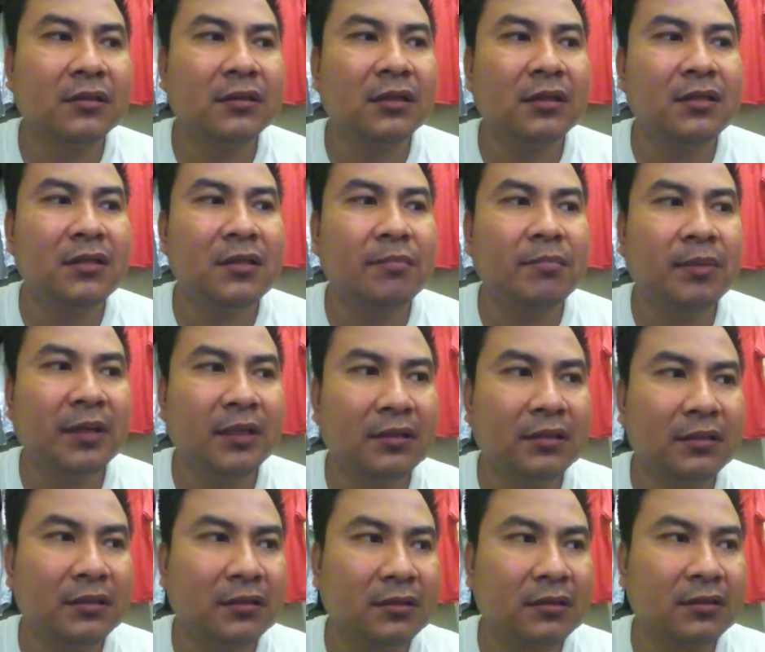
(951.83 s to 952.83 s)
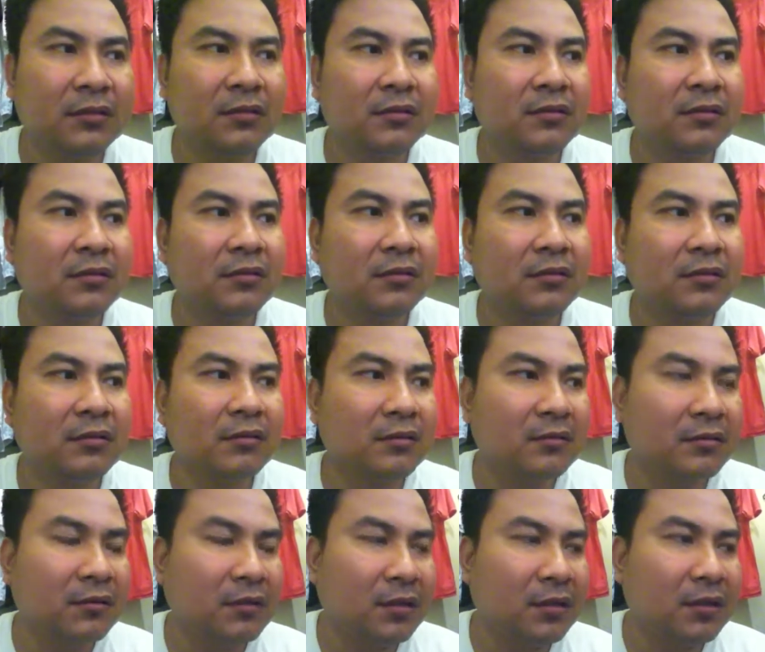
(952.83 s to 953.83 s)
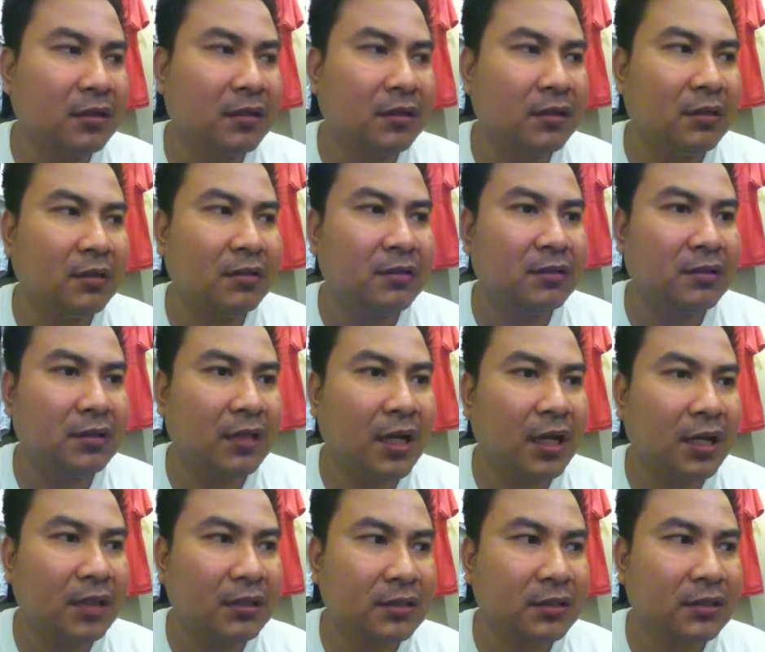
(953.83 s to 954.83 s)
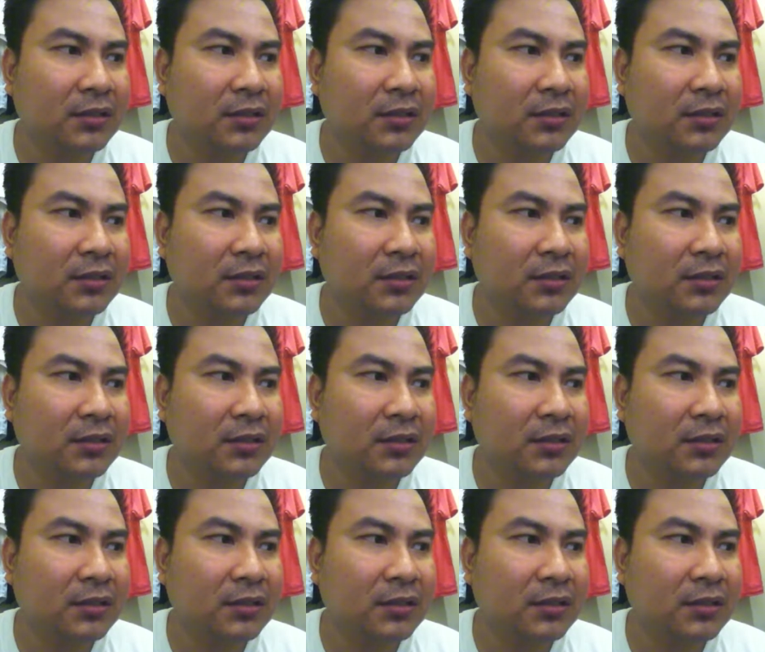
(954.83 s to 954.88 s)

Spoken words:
It's a bit not